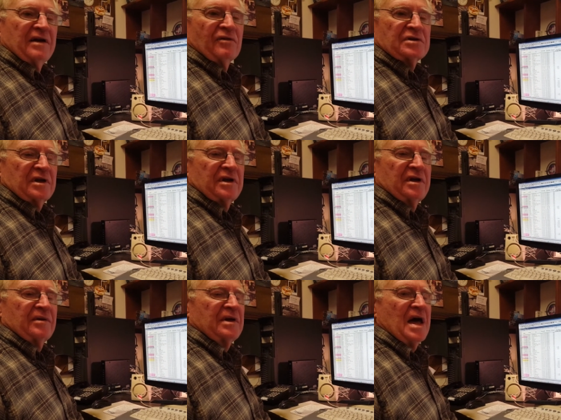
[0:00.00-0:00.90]
It was
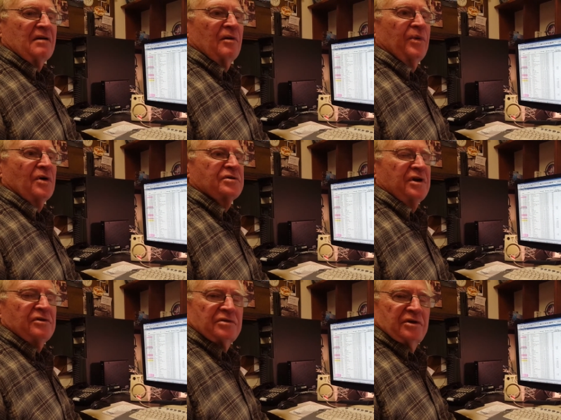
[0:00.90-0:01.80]
a kind of approach I
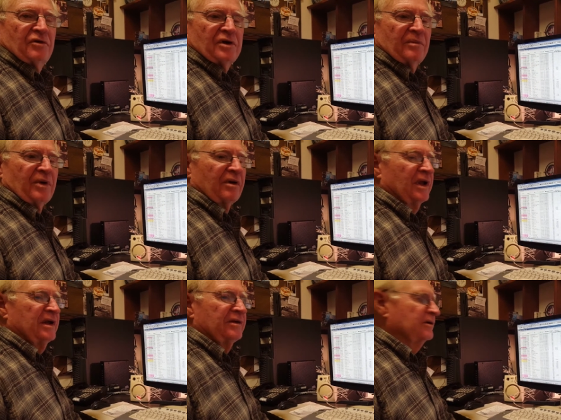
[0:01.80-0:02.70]
used to do into
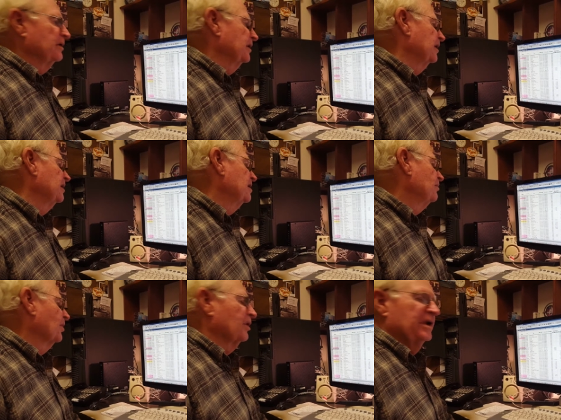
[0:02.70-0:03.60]
Berlin during the
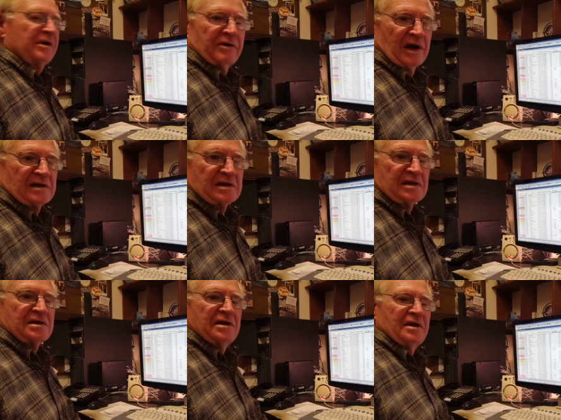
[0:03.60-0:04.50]
Berlin
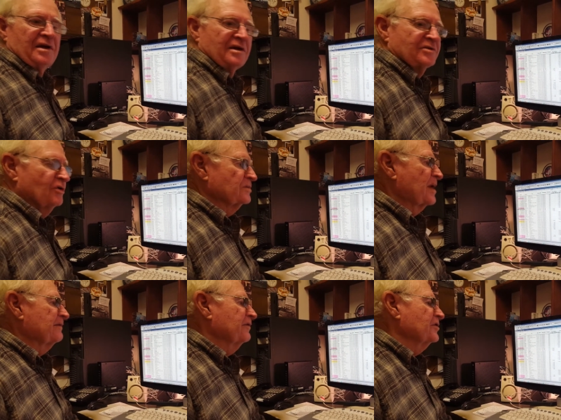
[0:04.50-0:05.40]
crisis. So it was
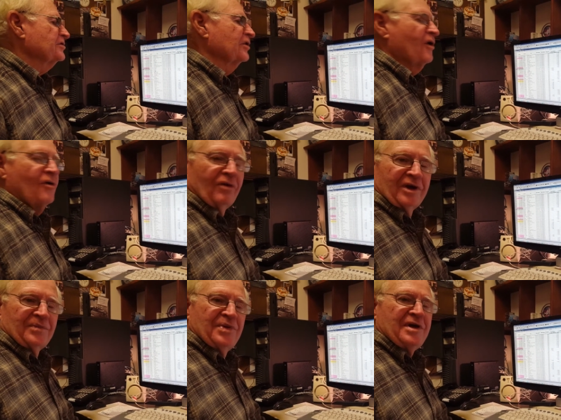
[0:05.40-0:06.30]
my first and
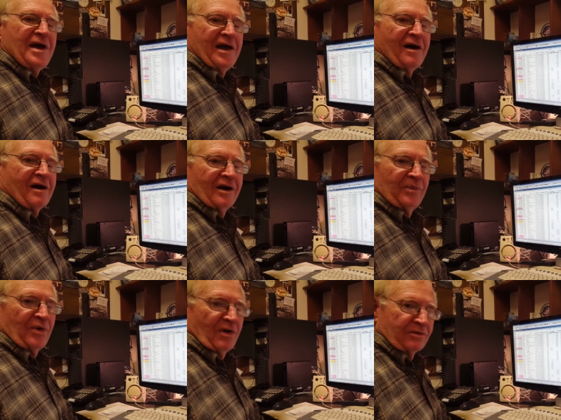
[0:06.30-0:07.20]
only PAR
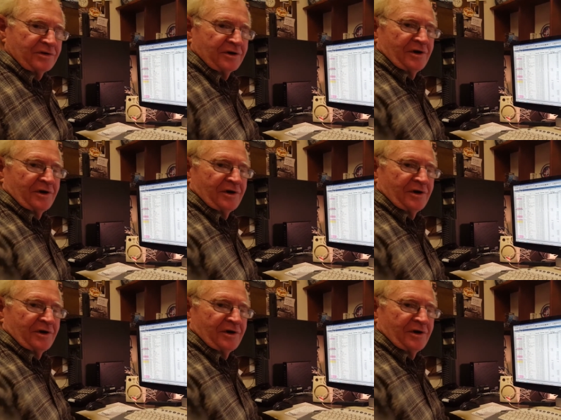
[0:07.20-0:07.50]
approach,